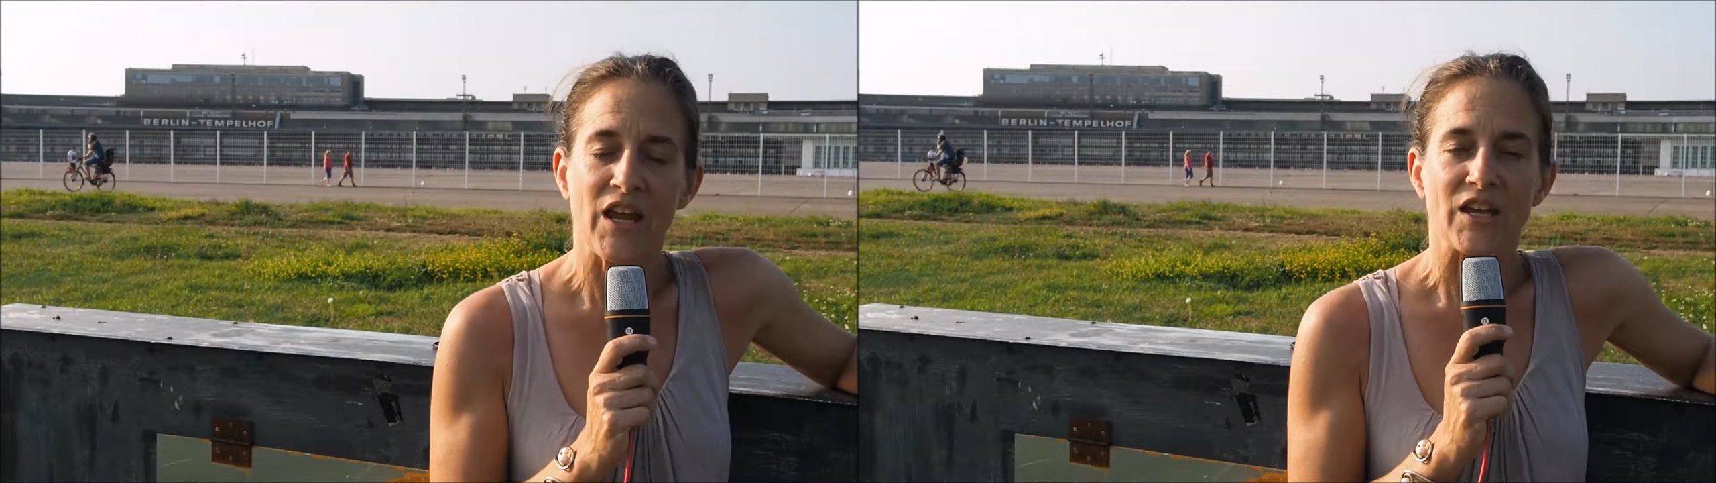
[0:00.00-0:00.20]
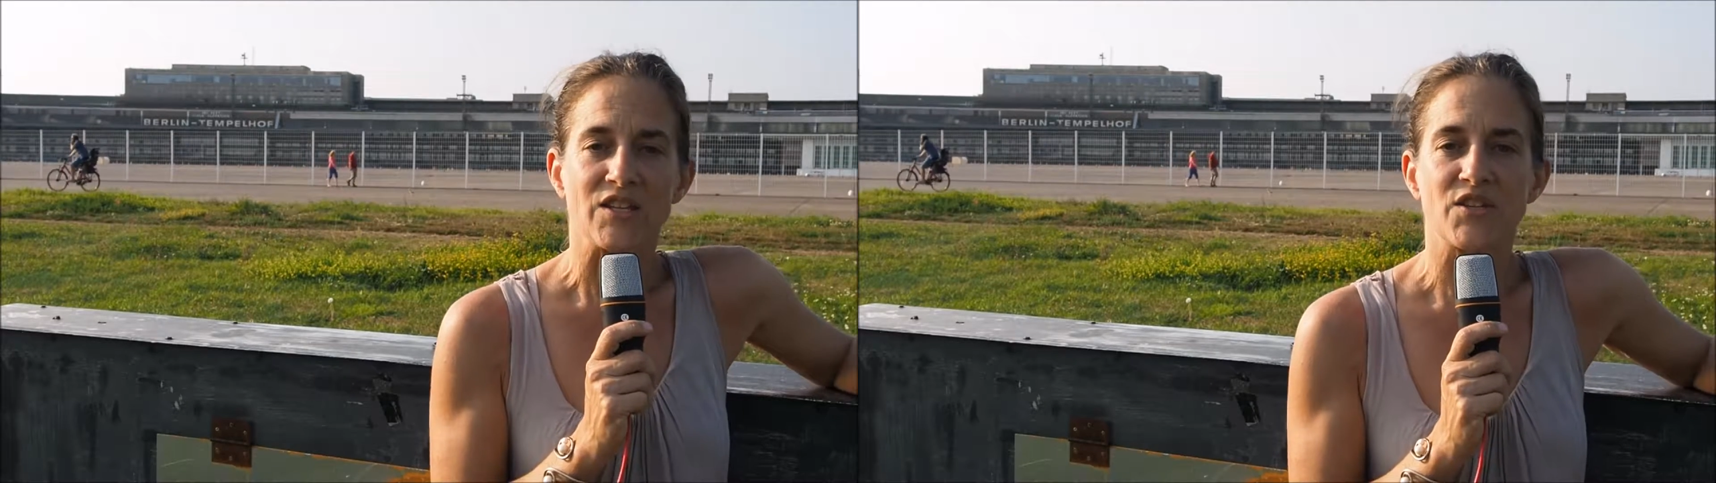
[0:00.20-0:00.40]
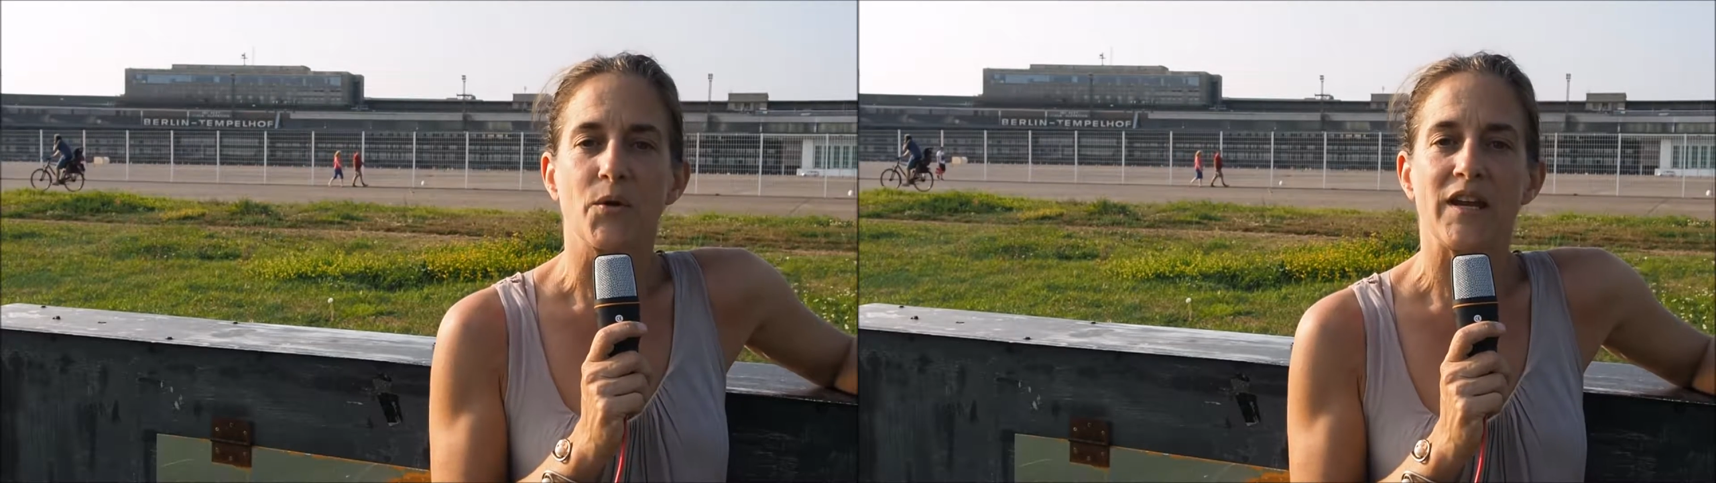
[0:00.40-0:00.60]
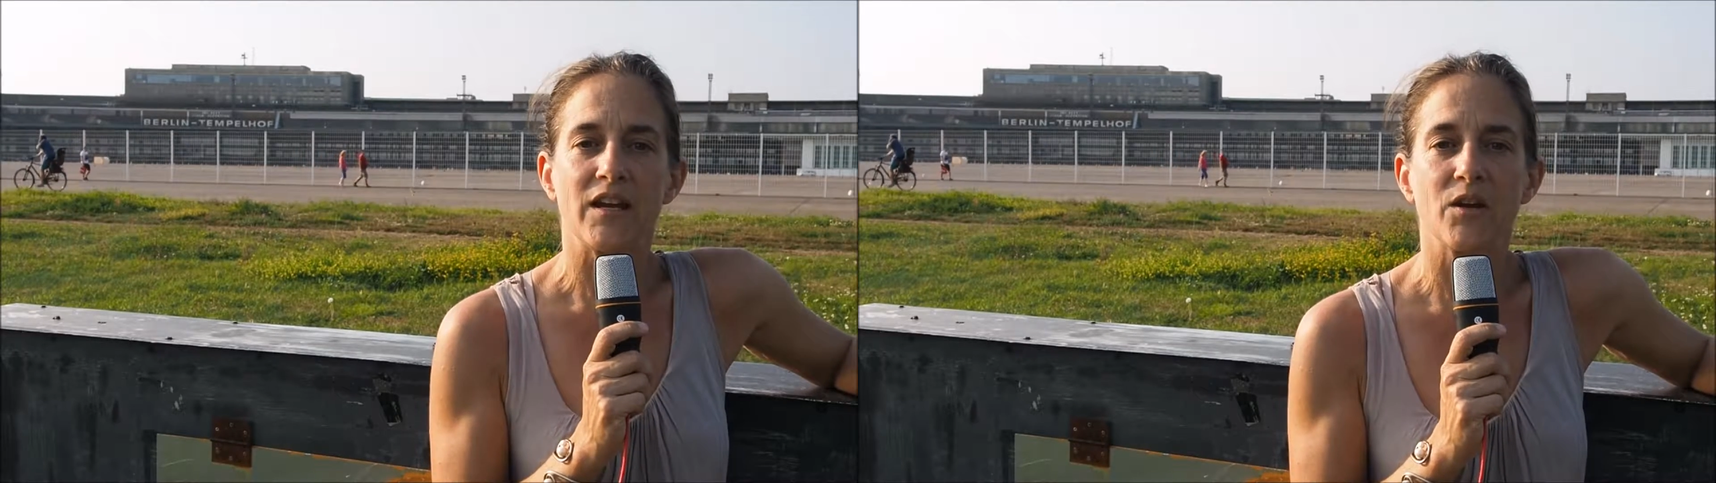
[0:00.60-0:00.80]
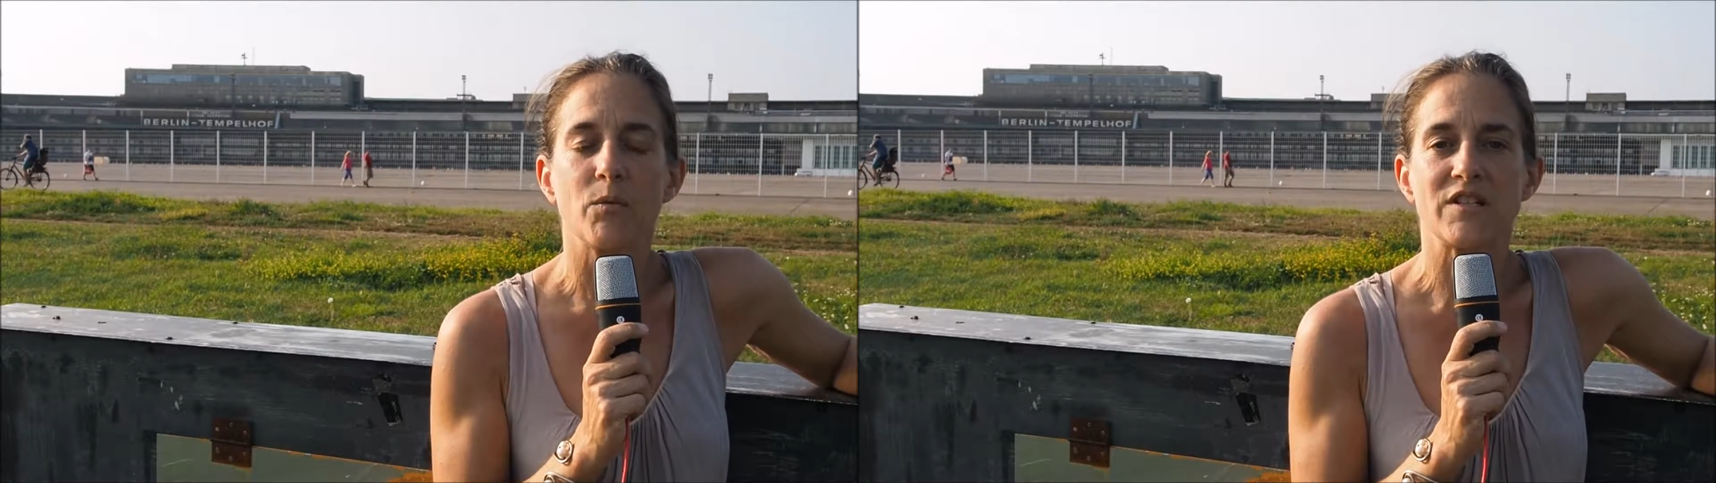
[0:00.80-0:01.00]
And so
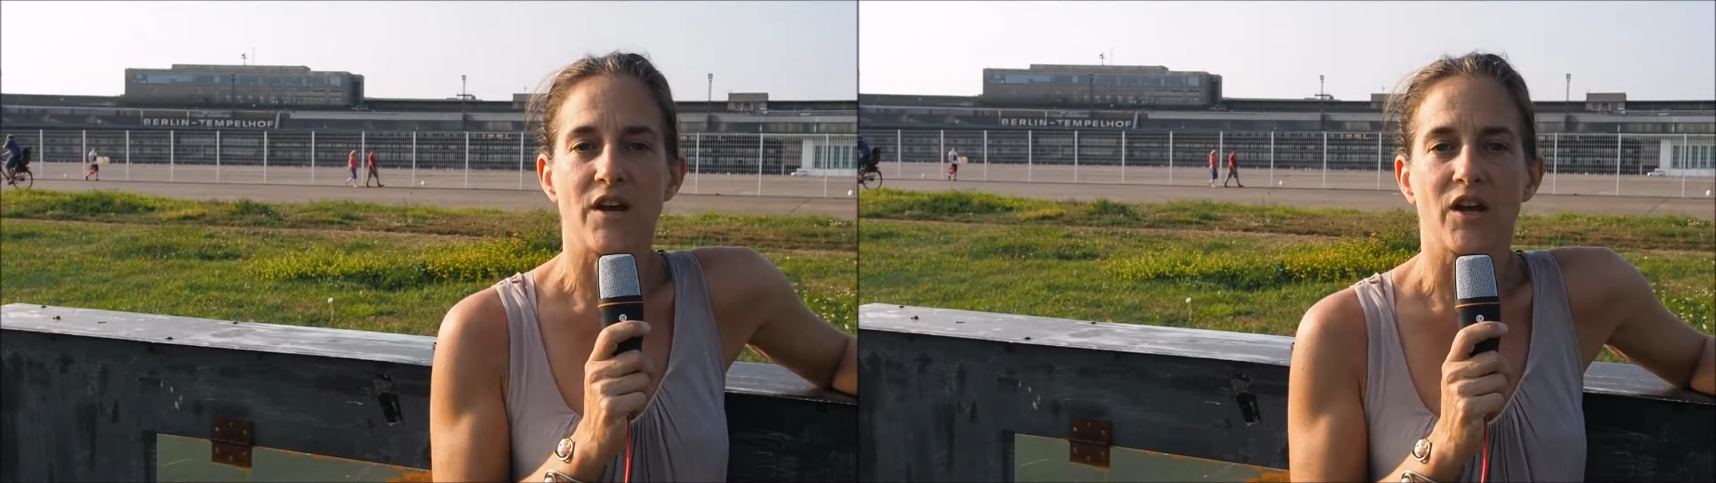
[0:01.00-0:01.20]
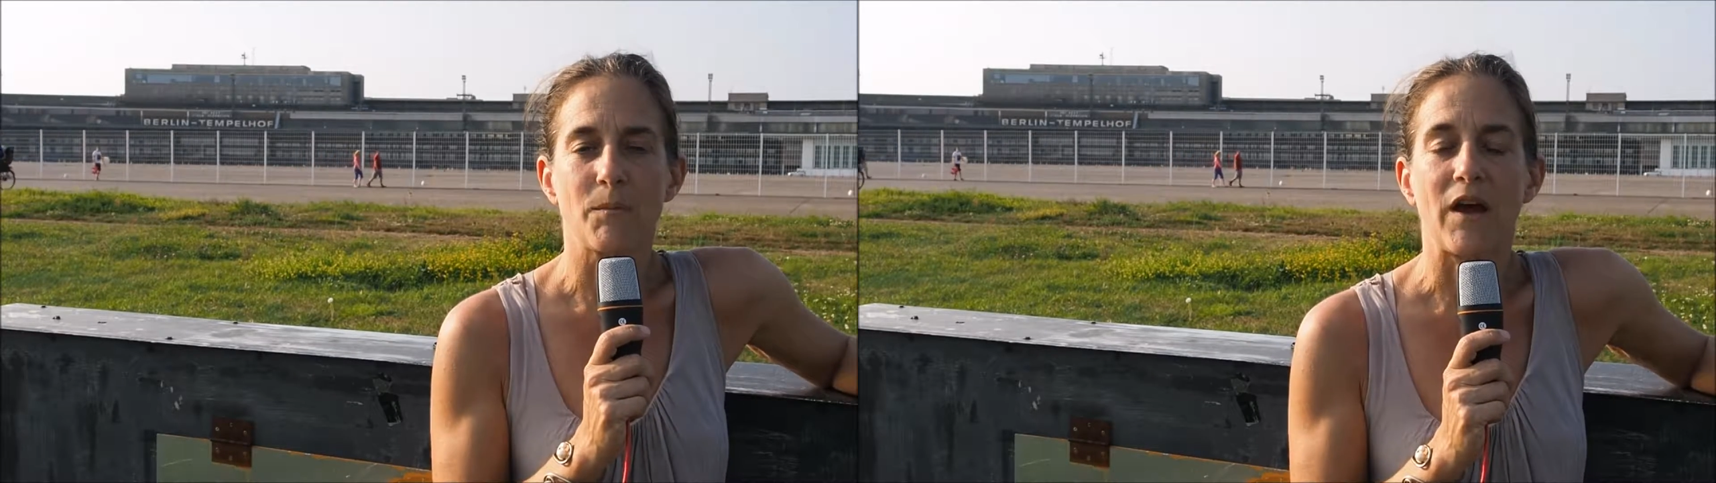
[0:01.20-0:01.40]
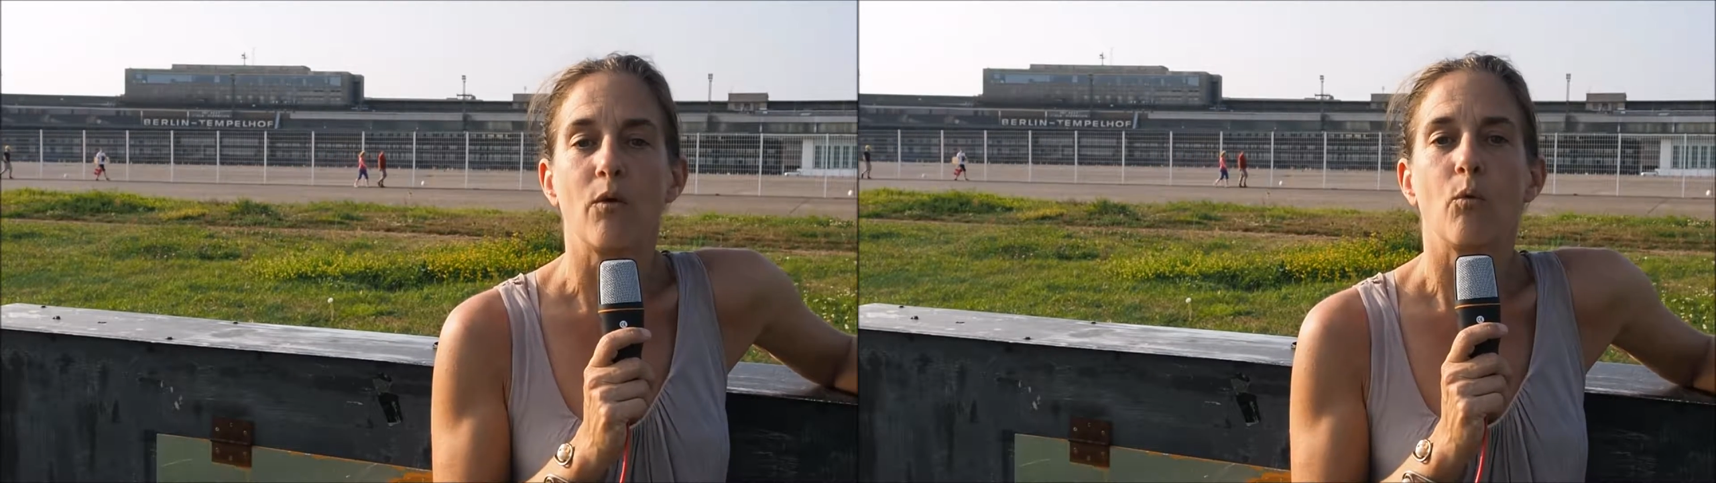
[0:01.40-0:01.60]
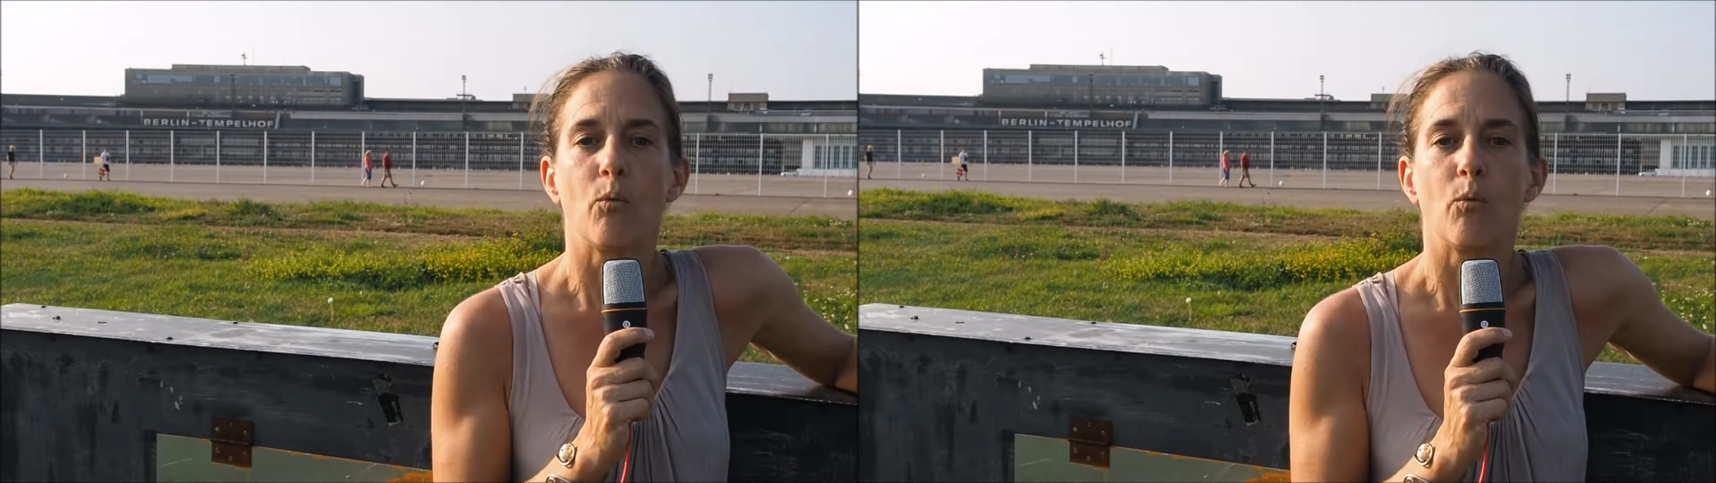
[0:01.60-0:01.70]
here we talk about